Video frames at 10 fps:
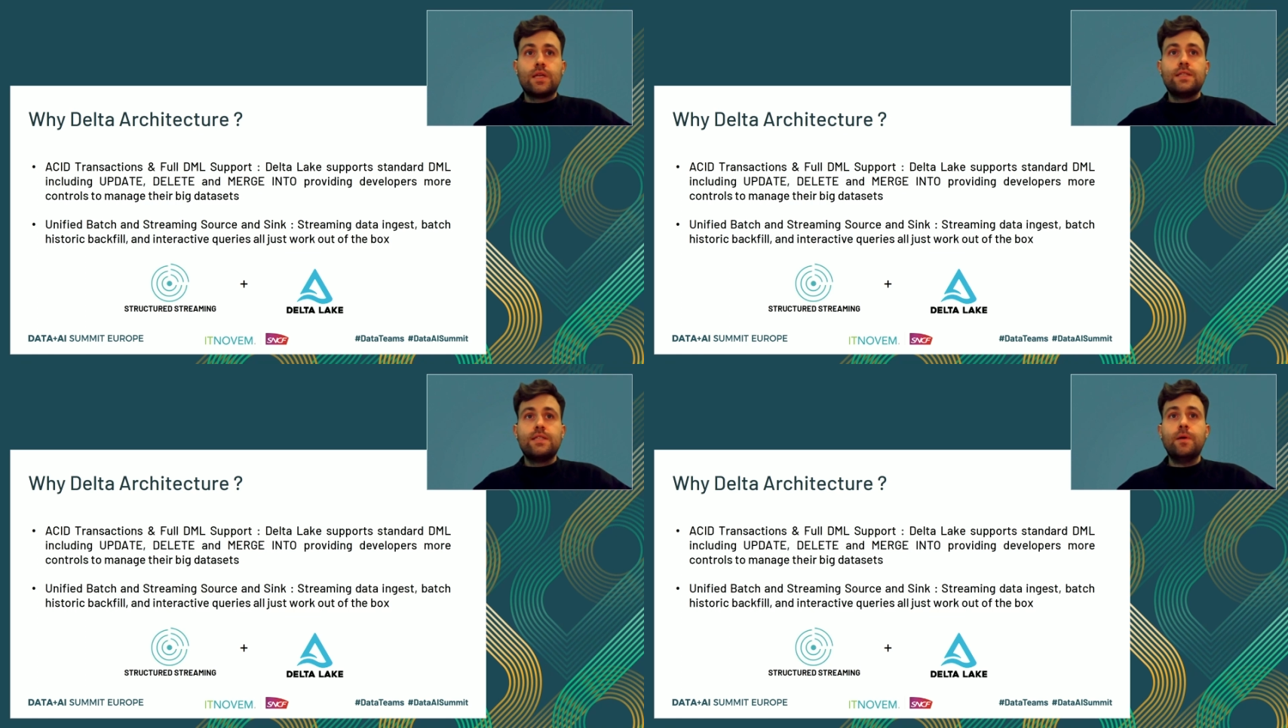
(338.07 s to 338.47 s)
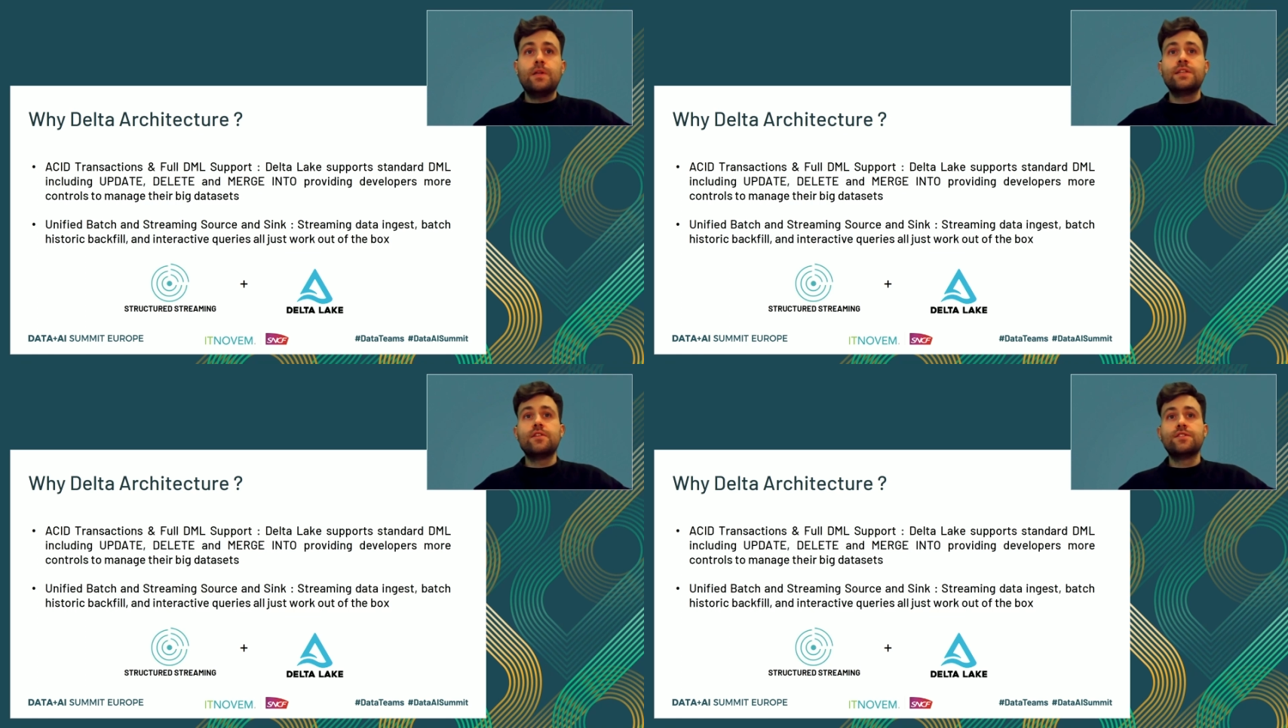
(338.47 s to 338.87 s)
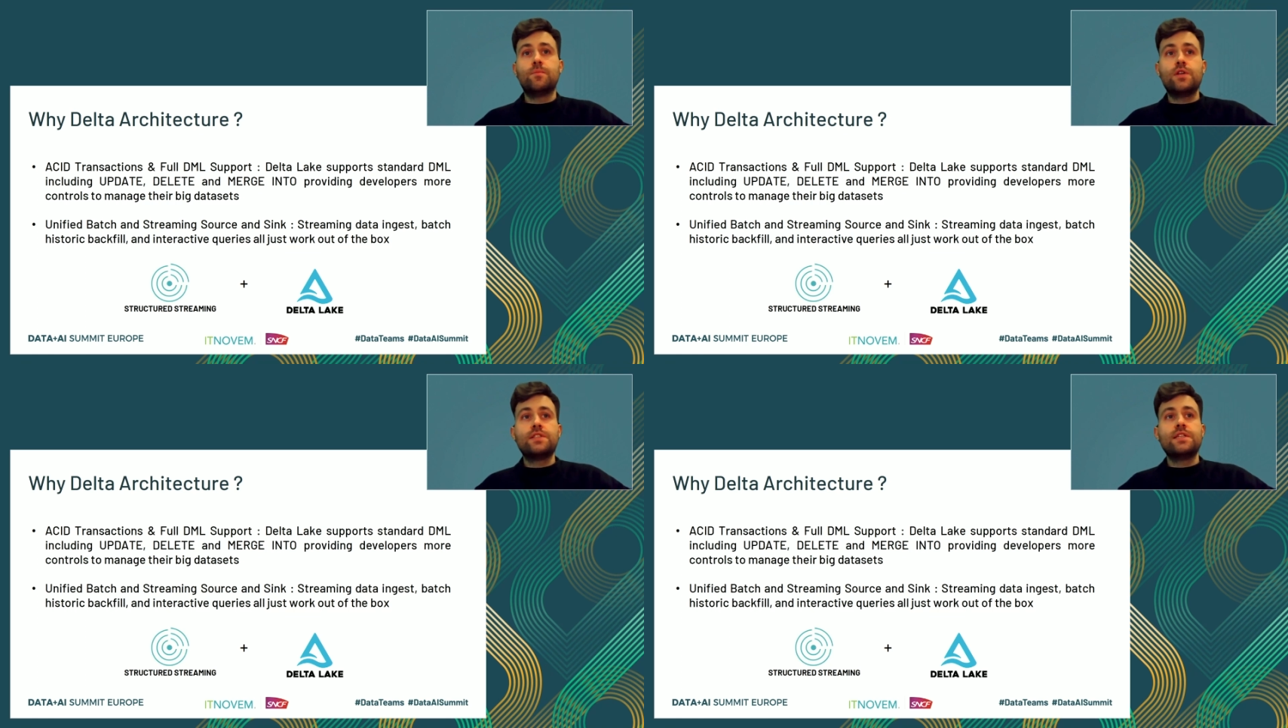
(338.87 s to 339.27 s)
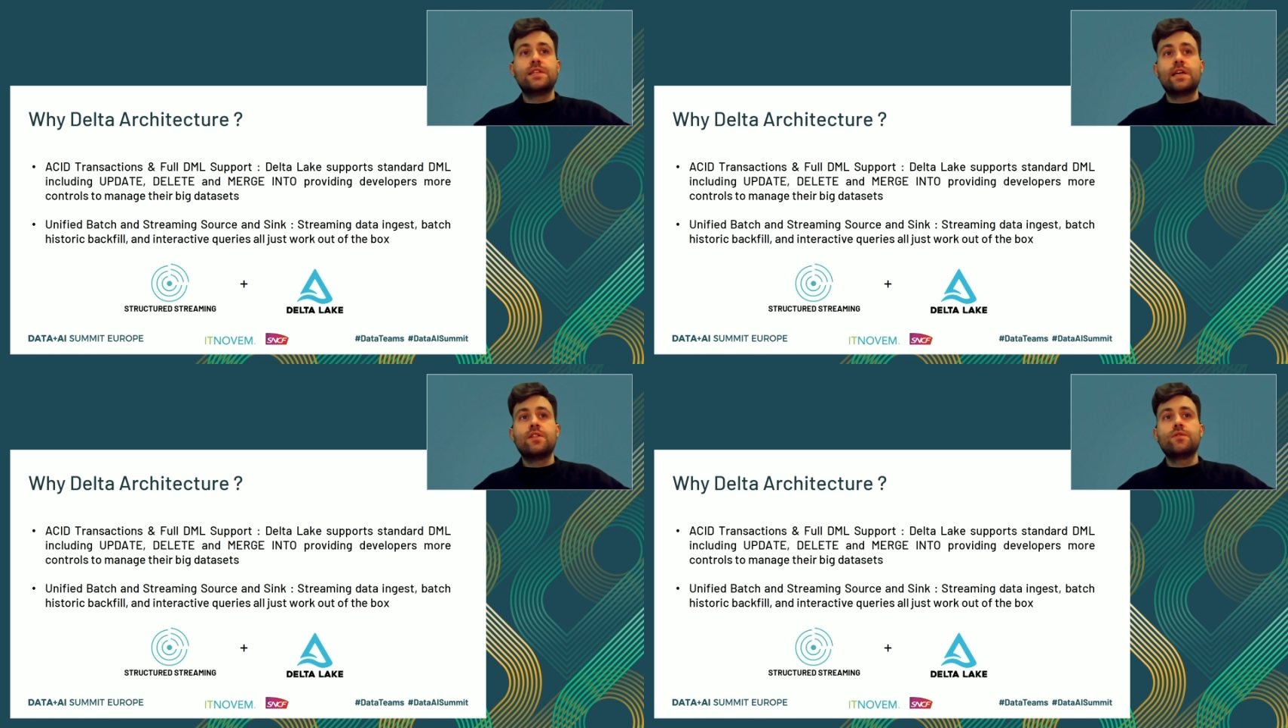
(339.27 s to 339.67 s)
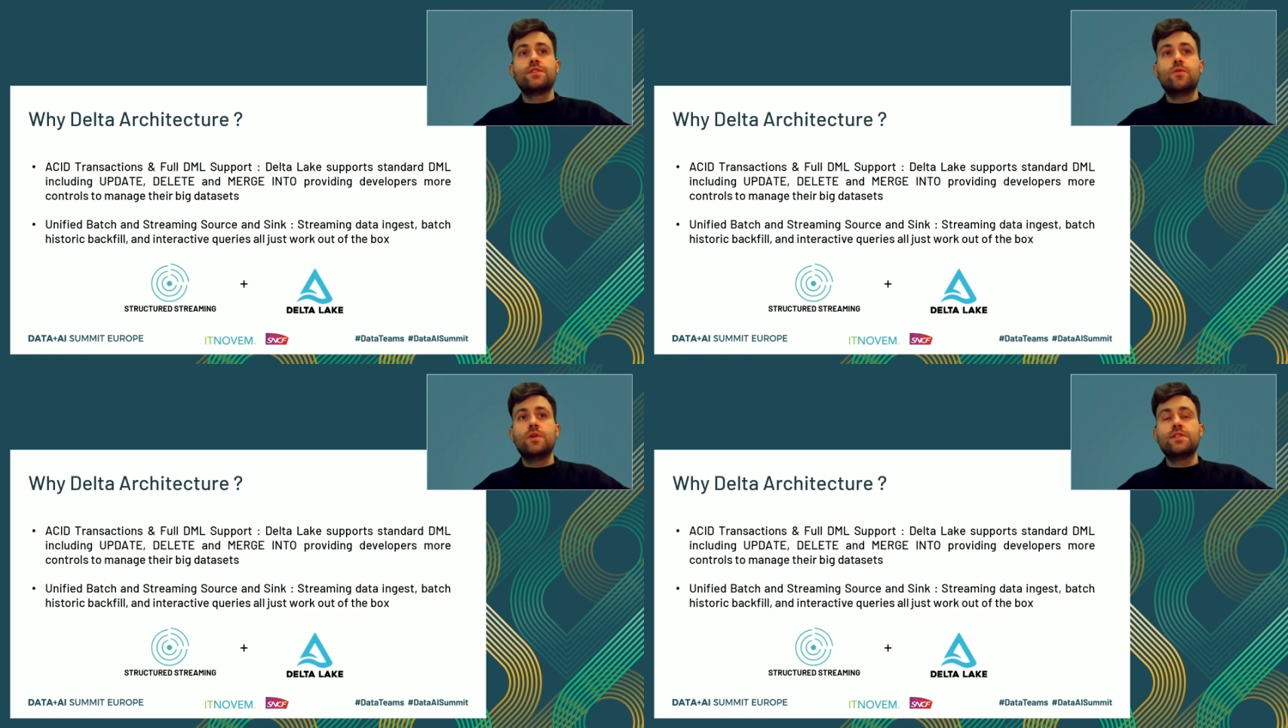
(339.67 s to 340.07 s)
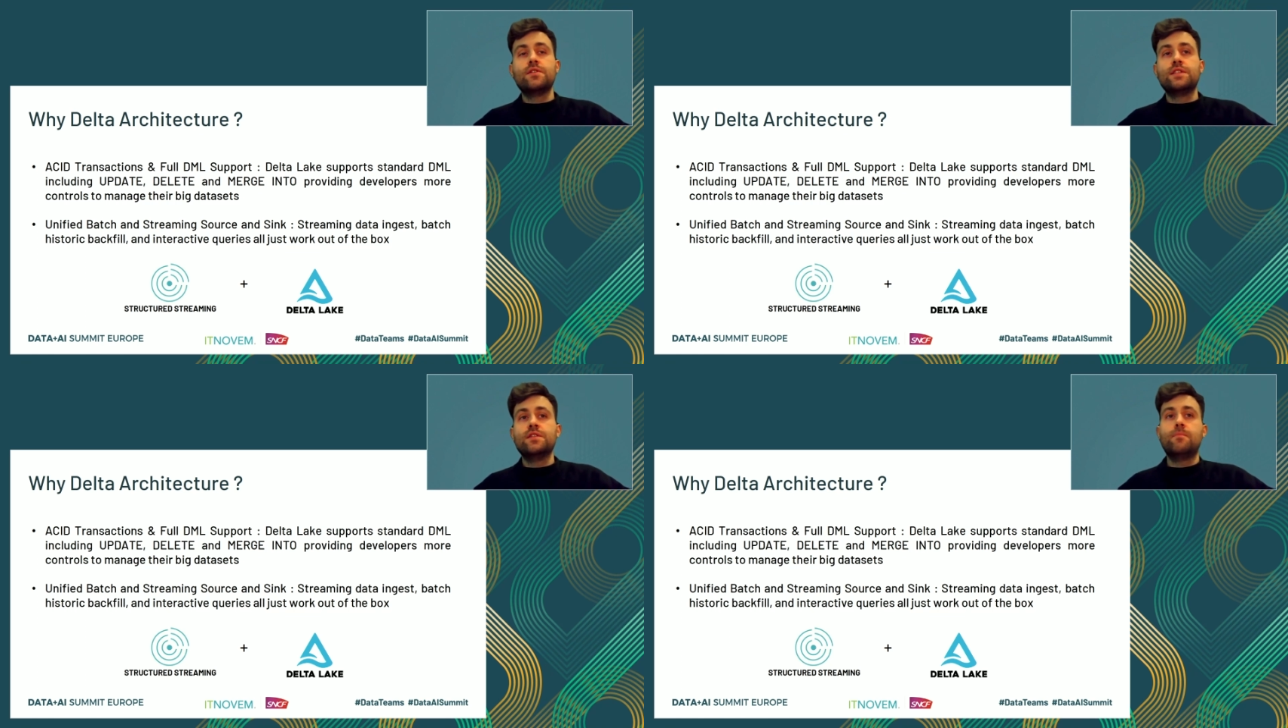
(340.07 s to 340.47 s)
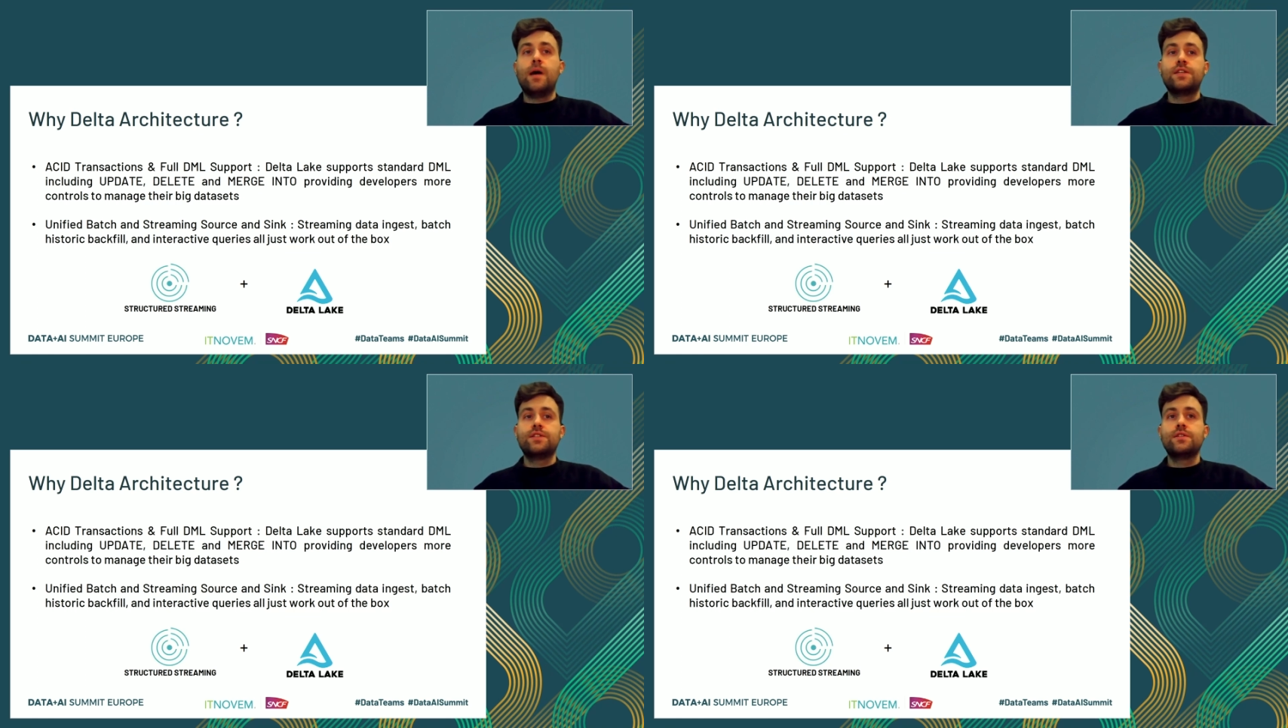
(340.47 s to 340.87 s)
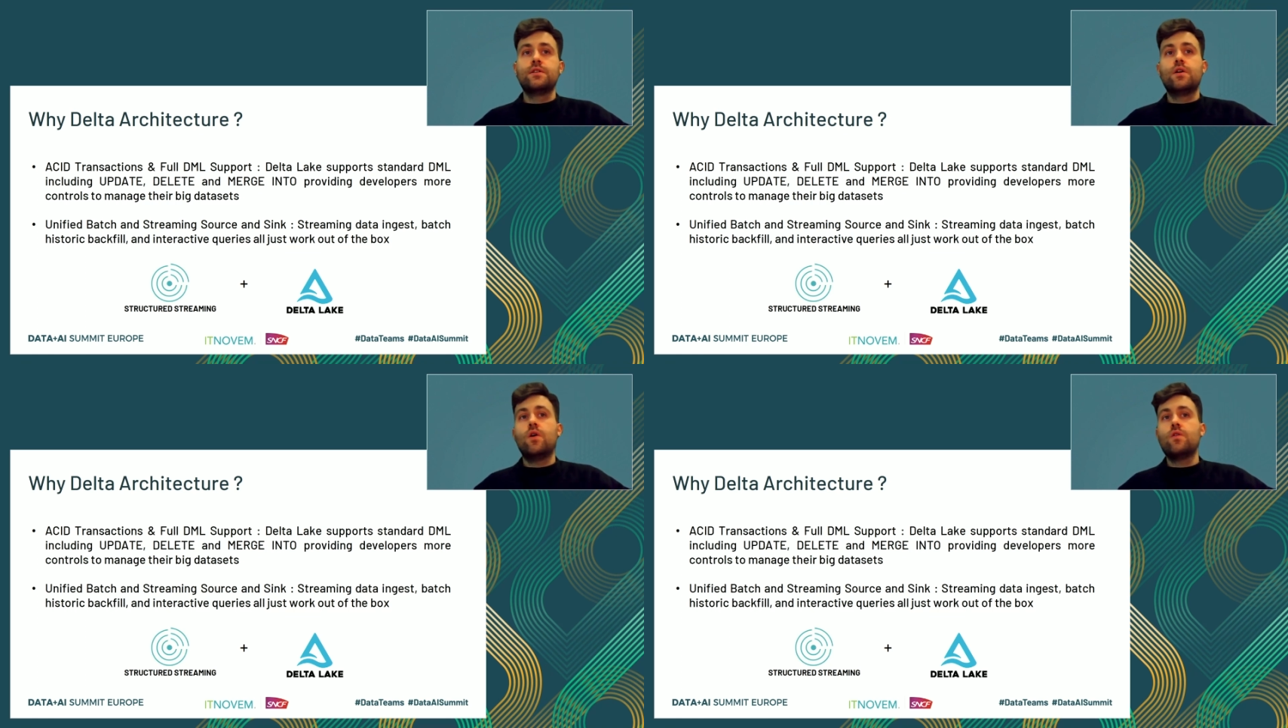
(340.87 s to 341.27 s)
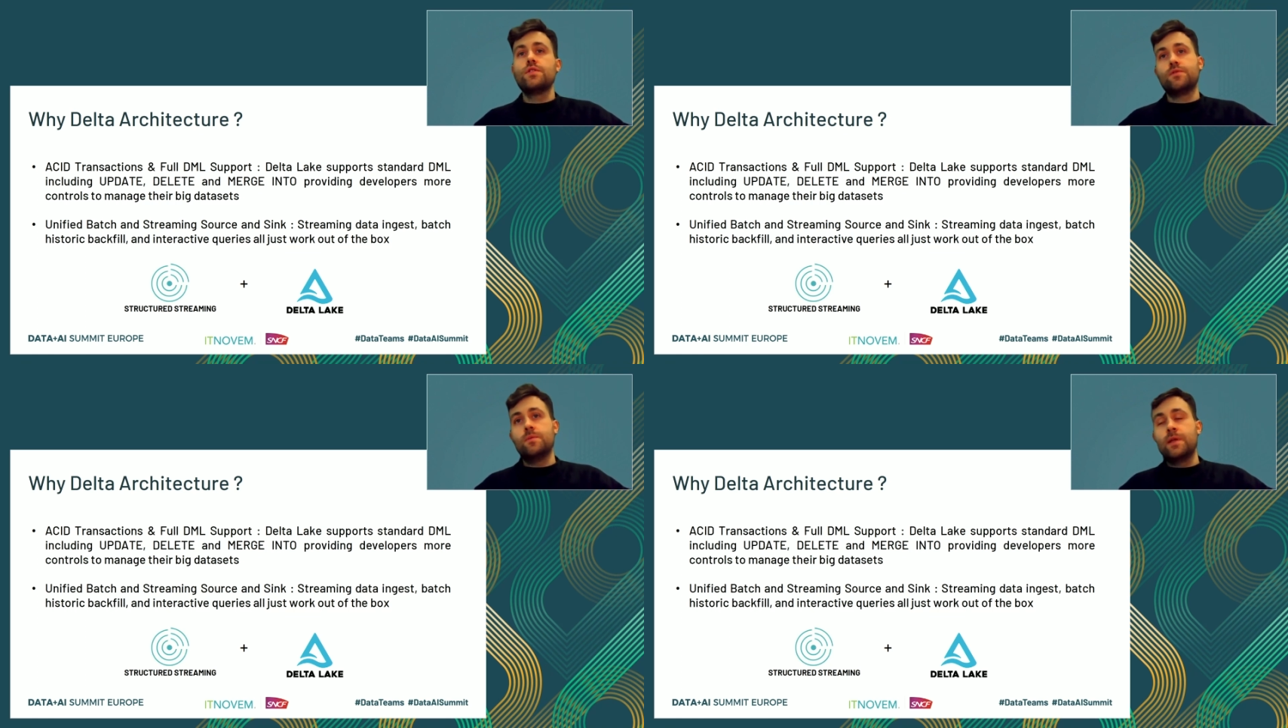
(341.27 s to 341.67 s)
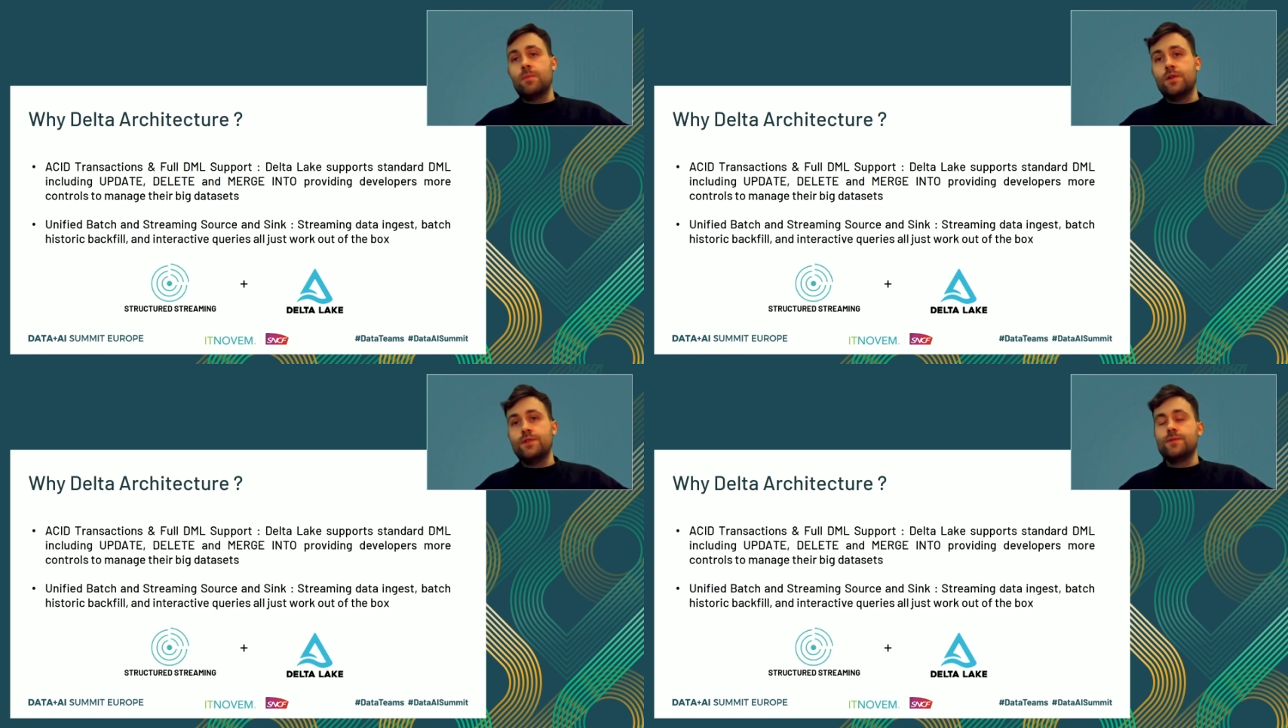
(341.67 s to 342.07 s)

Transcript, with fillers: Depending on the process, they can use the result in batch or streaming mode.